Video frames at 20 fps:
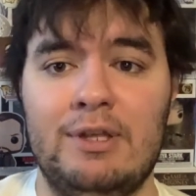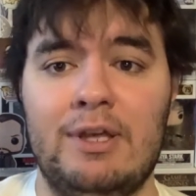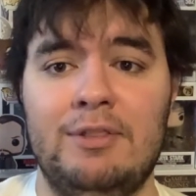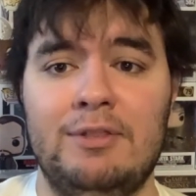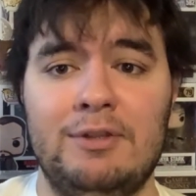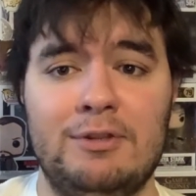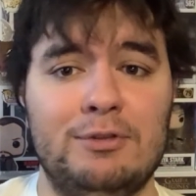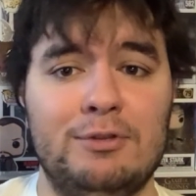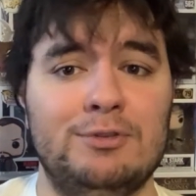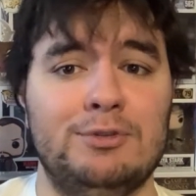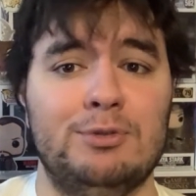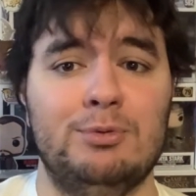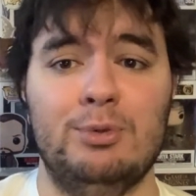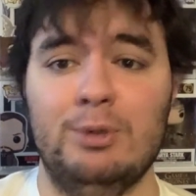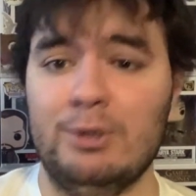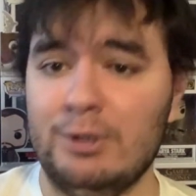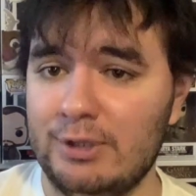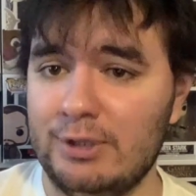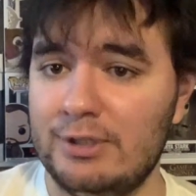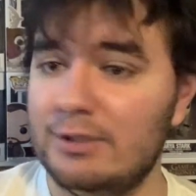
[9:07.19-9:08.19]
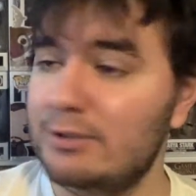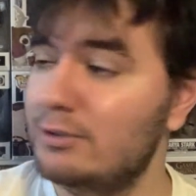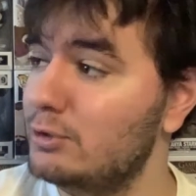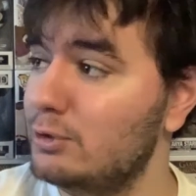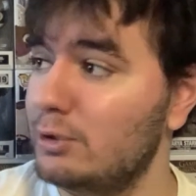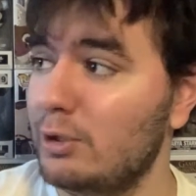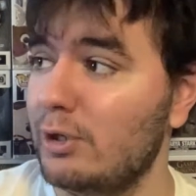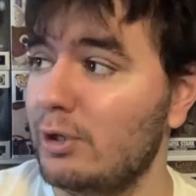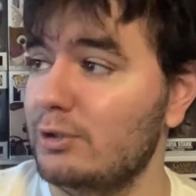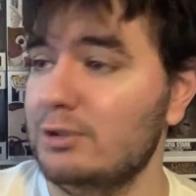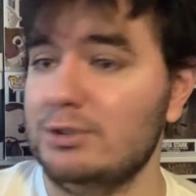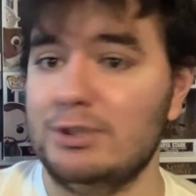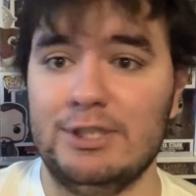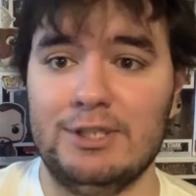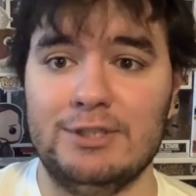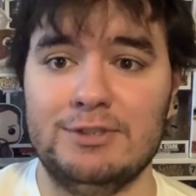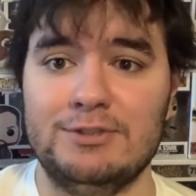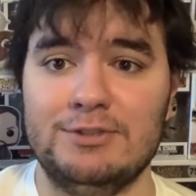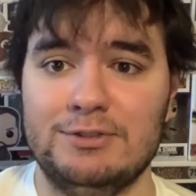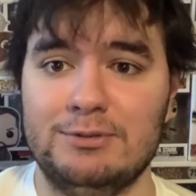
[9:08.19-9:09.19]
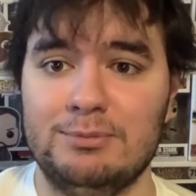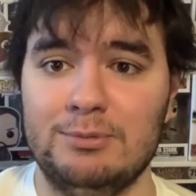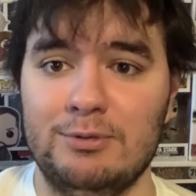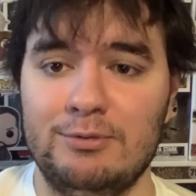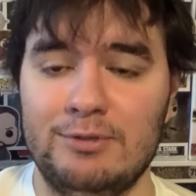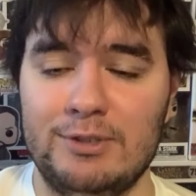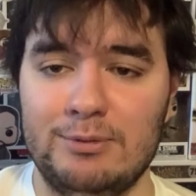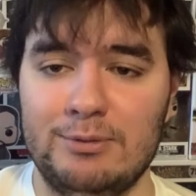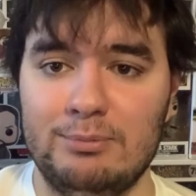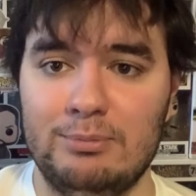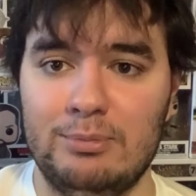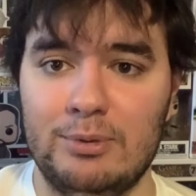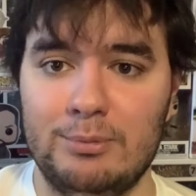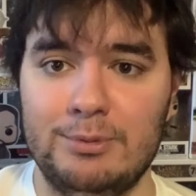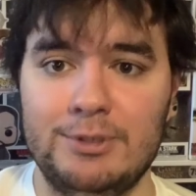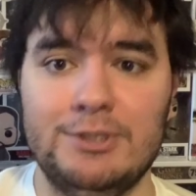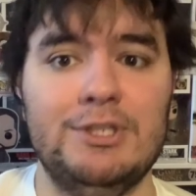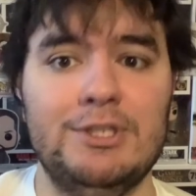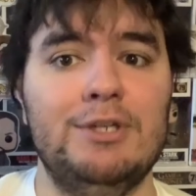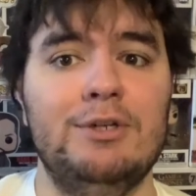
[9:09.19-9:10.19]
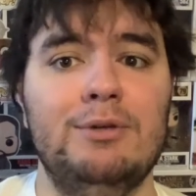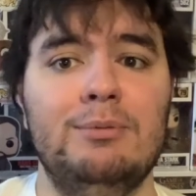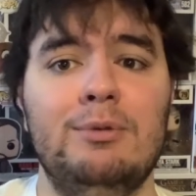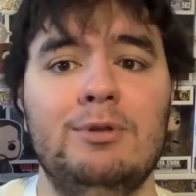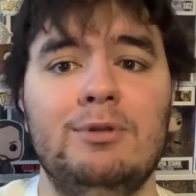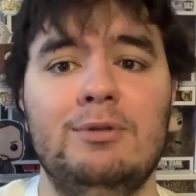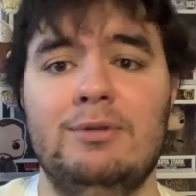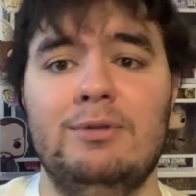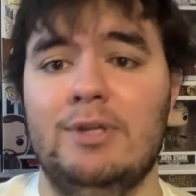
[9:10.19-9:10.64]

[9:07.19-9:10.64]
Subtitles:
think there's a really strong chance this movie will be terrible,